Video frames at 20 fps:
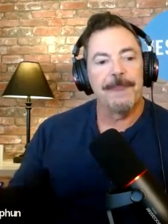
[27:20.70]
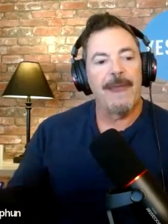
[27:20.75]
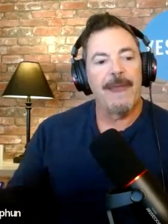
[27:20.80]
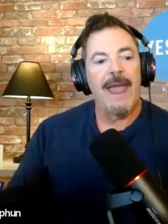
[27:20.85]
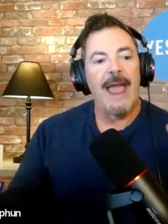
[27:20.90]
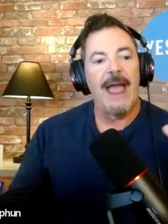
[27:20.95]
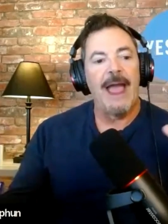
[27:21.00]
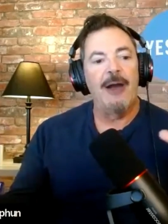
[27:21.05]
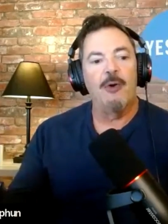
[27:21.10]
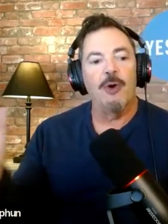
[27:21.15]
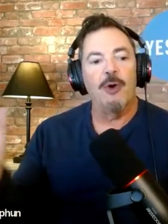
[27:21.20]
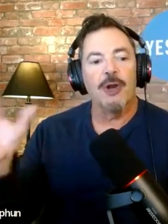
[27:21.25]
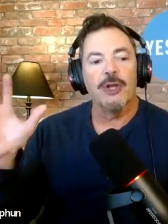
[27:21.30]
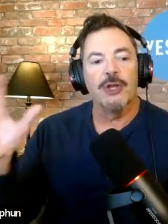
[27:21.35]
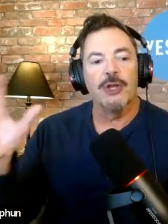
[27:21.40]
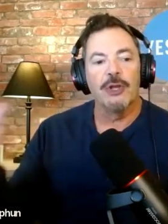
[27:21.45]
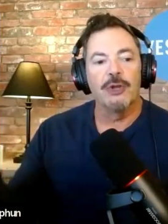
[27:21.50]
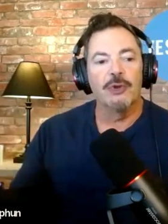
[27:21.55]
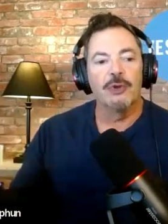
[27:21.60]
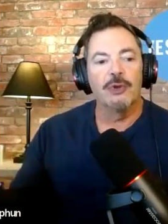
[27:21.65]
how are
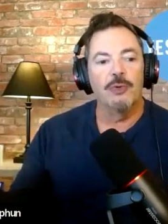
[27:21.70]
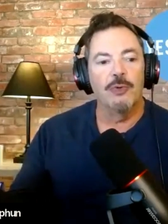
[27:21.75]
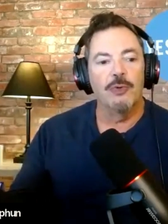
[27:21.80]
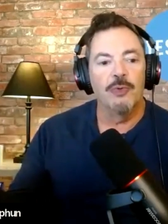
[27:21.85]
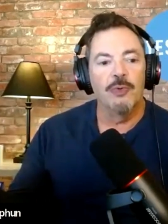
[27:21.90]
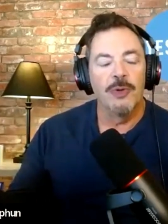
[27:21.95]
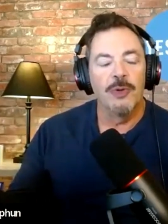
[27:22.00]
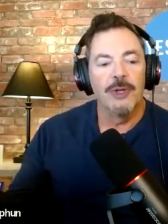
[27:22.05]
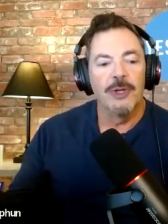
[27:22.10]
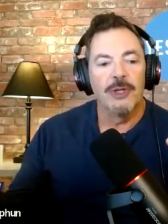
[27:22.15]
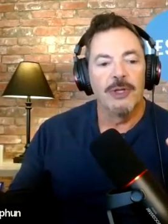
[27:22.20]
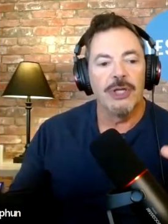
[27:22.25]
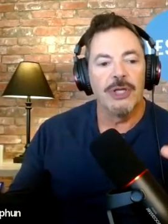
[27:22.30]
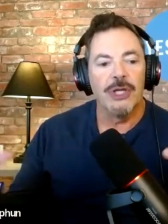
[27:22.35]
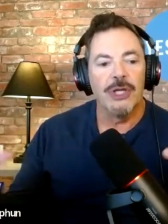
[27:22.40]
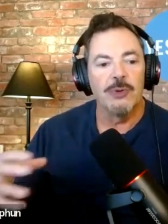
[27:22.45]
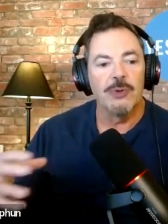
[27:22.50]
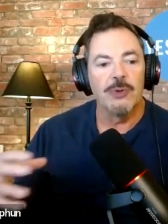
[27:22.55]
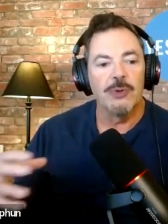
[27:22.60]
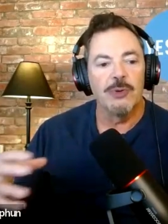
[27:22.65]
you
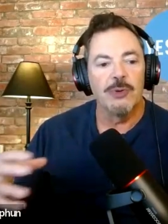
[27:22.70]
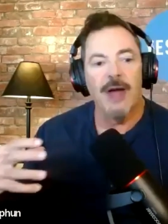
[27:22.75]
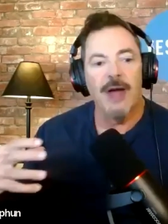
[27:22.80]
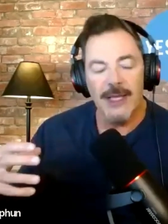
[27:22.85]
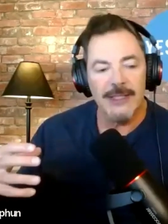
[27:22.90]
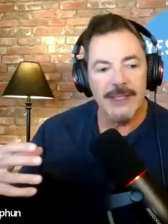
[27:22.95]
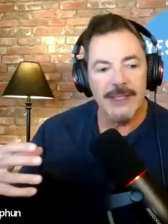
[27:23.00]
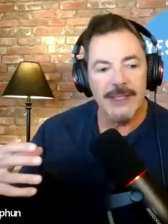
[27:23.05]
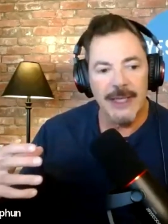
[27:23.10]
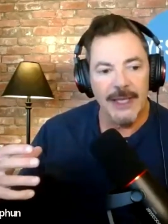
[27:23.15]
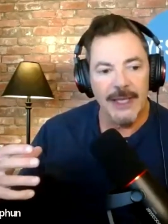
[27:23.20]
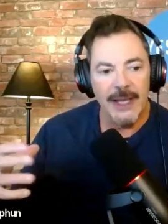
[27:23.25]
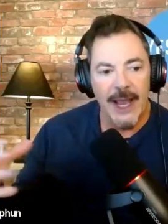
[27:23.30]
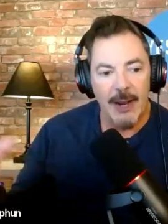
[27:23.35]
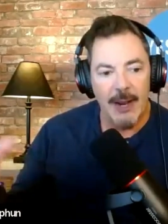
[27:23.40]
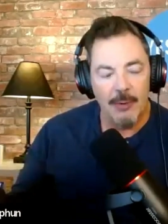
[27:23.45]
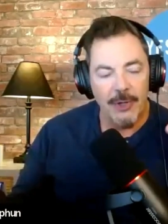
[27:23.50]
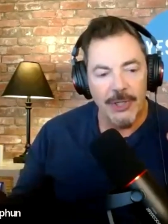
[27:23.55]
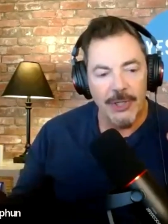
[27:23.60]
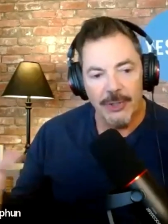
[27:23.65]
utilizing and
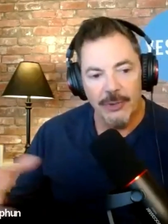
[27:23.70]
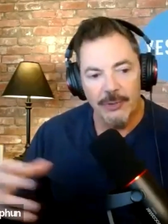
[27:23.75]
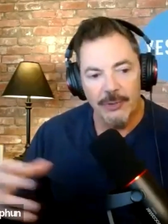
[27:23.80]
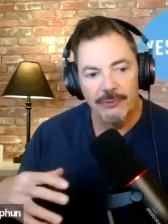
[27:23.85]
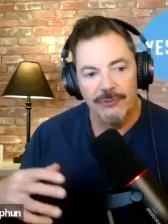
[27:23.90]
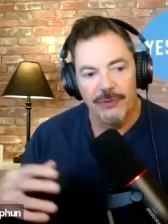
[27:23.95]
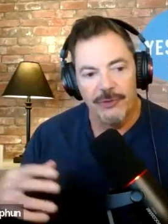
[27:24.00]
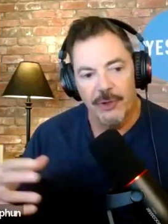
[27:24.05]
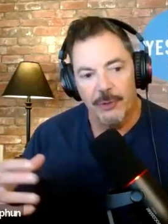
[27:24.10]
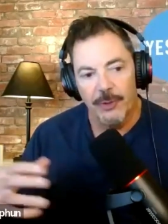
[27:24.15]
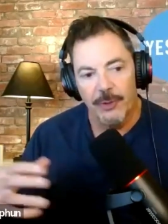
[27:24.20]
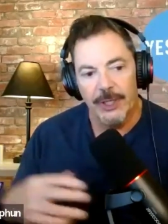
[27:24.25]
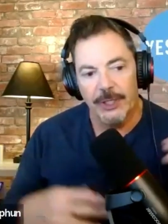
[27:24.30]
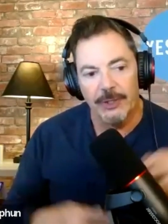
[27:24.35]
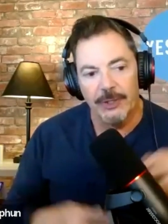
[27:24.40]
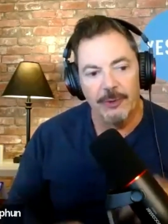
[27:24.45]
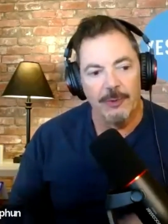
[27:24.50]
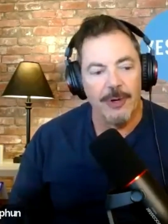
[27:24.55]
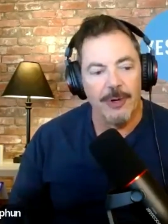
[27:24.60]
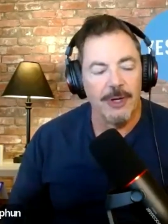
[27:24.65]
how are you viewing
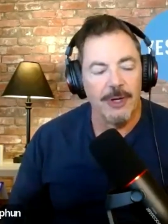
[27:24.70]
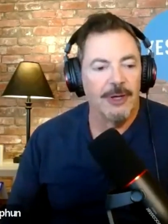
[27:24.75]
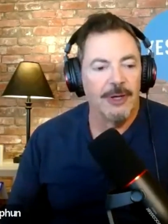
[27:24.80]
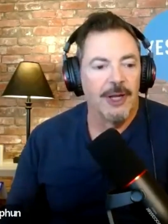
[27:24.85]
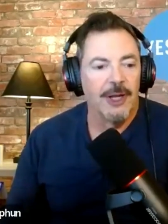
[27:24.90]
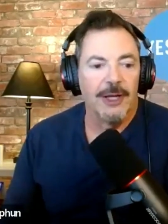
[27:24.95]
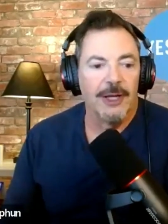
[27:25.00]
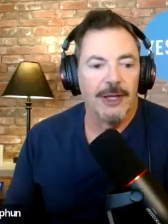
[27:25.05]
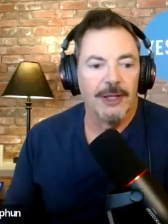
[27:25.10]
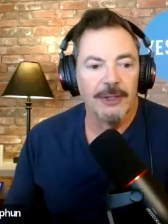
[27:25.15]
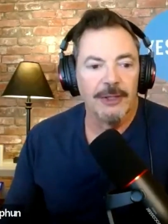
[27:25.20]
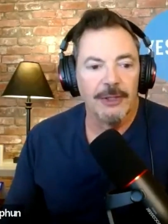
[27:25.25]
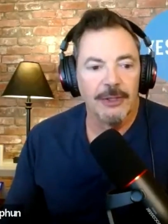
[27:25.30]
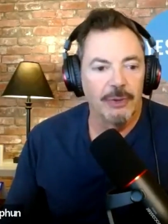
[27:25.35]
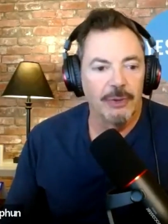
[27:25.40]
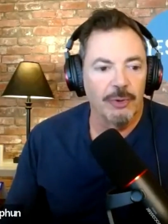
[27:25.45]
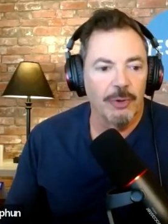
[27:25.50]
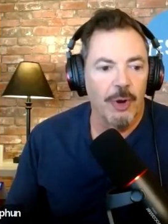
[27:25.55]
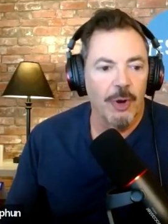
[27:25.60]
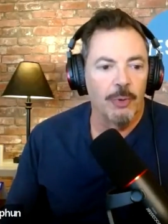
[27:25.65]
your
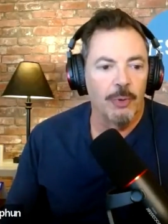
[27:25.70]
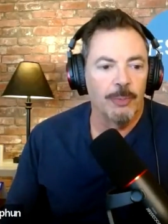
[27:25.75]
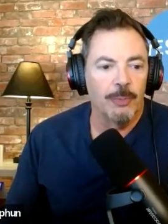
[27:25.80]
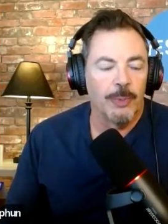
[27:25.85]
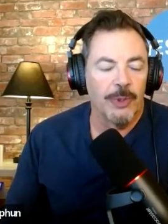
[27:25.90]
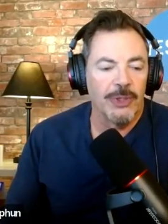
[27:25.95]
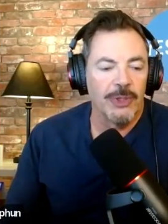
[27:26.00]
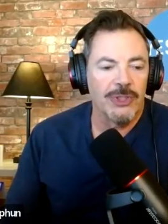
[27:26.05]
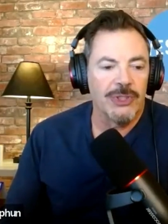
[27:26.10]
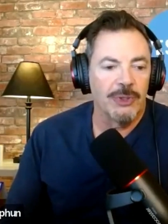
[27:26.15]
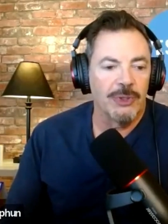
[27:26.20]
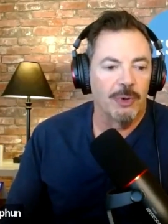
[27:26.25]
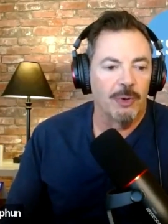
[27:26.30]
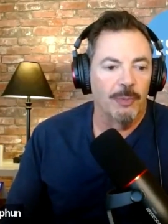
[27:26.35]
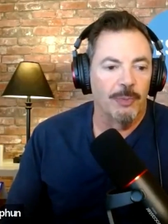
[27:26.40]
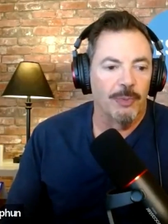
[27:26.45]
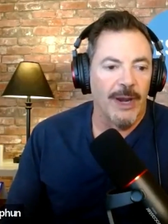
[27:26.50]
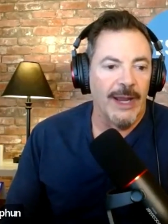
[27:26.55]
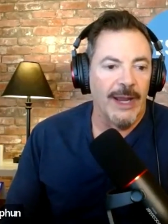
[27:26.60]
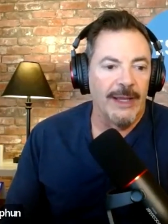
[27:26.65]
own personal
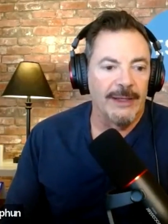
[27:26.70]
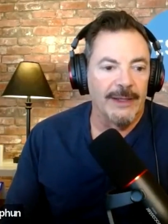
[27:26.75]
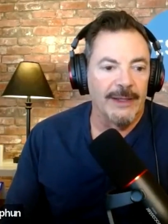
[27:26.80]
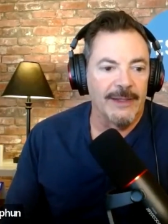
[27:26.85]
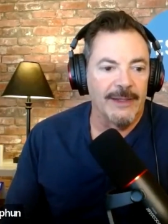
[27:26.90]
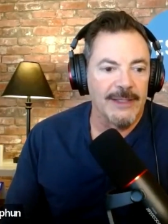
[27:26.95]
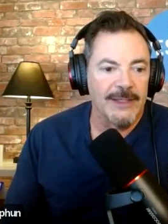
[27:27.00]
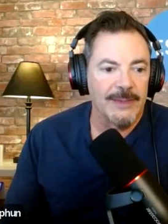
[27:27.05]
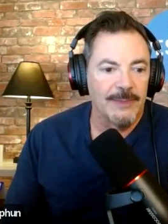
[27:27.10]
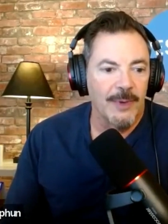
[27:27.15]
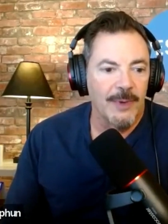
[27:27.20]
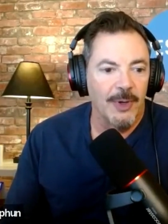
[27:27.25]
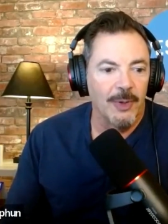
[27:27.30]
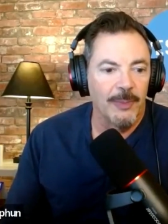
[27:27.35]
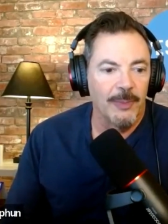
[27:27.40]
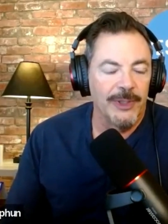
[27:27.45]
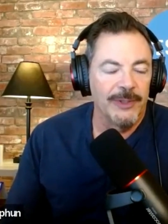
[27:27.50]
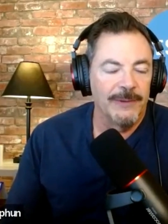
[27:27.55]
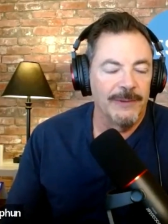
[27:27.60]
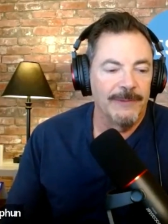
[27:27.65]
brand at this
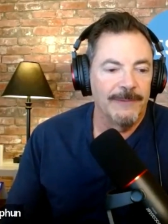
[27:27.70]
moment?